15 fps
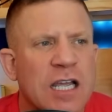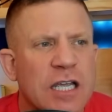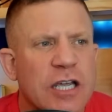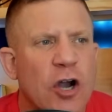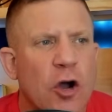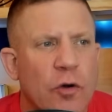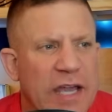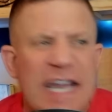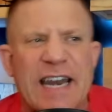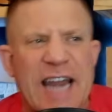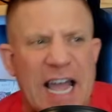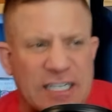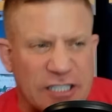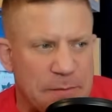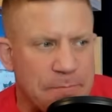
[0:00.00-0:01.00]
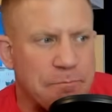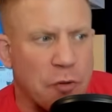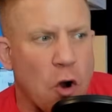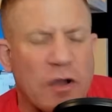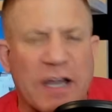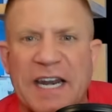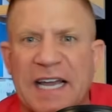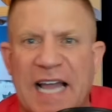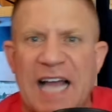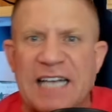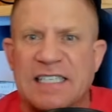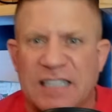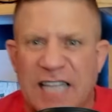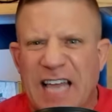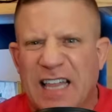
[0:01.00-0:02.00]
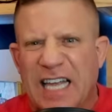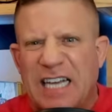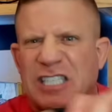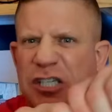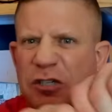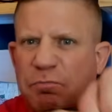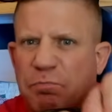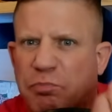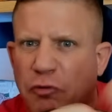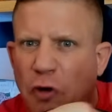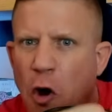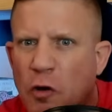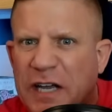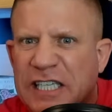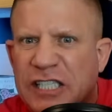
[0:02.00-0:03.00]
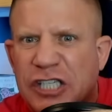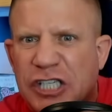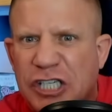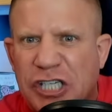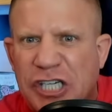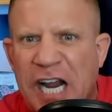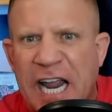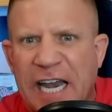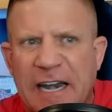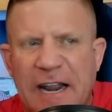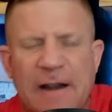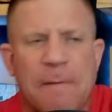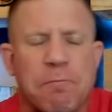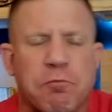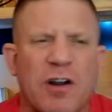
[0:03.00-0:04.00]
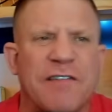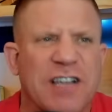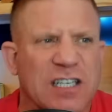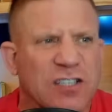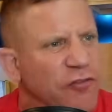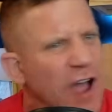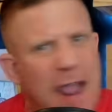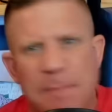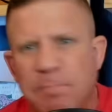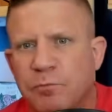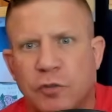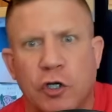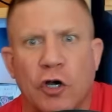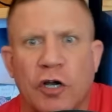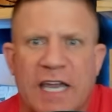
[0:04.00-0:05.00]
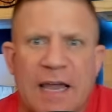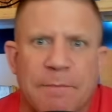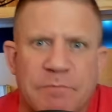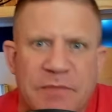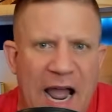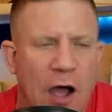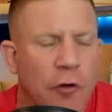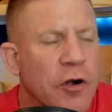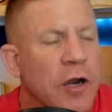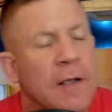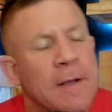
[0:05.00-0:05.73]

You know, he had actually broken a guy's leg, like, broke his shin in a previous fight, took him down.